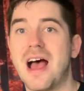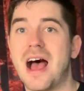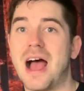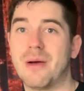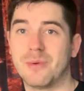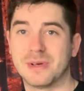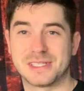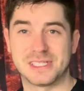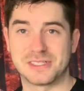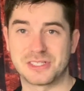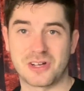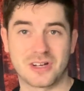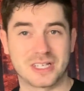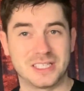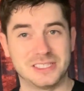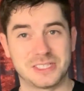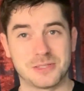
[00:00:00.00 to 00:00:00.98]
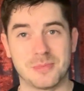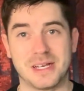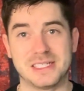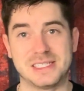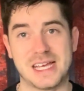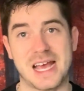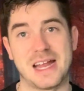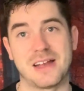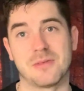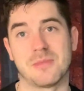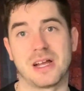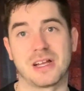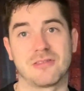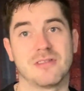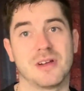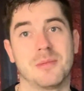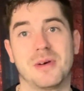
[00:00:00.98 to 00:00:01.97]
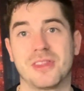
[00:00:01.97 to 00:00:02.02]
I wasn't talking to my dad or my
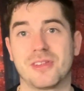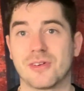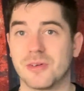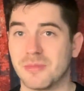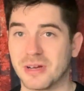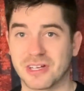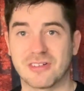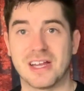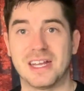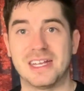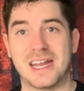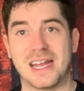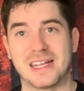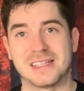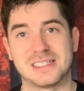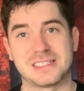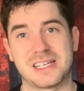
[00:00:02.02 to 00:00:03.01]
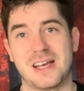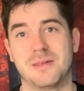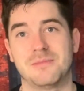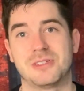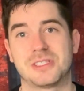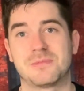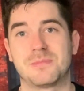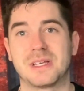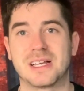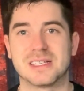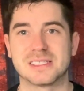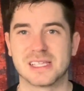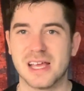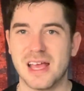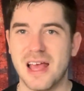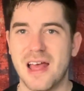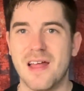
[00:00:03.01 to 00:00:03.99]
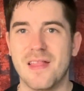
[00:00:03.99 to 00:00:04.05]
grandmother or my granddad at the time, just because
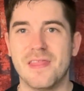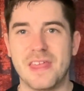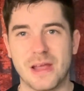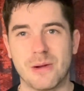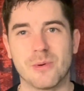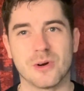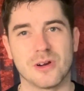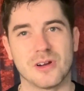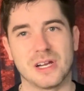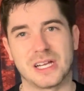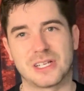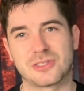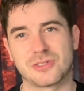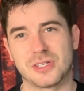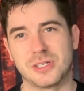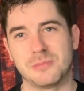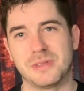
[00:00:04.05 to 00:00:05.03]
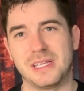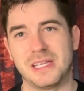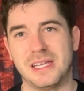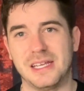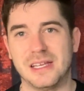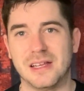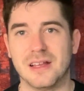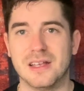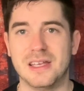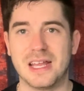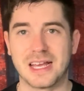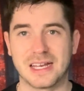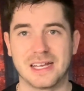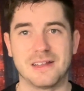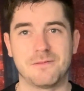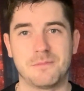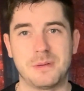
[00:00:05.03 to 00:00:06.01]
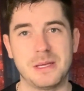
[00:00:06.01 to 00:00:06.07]
they were extremely
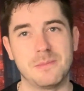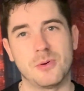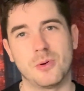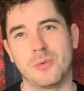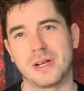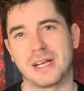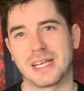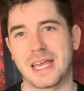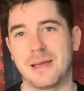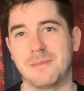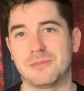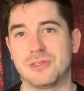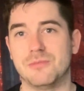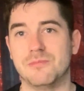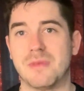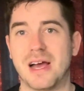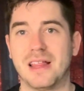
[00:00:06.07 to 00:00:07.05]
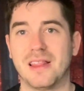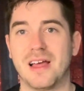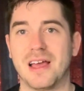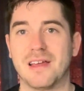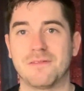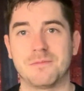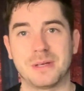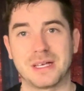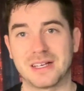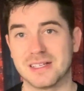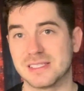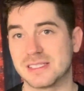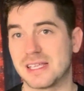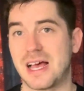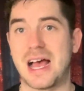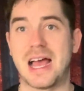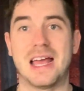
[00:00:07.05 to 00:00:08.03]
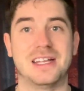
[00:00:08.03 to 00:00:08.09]
negative people when it came to my life, because
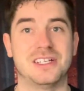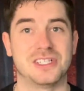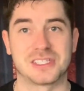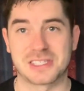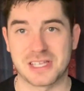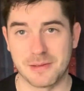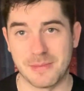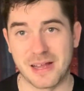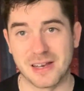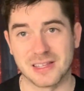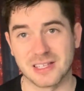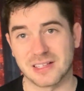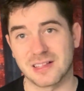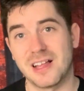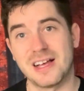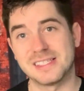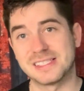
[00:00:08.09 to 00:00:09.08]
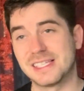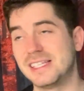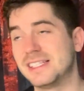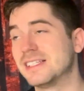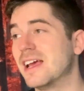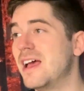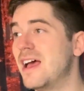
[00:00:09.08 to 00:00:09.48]
I had just come out of the closet.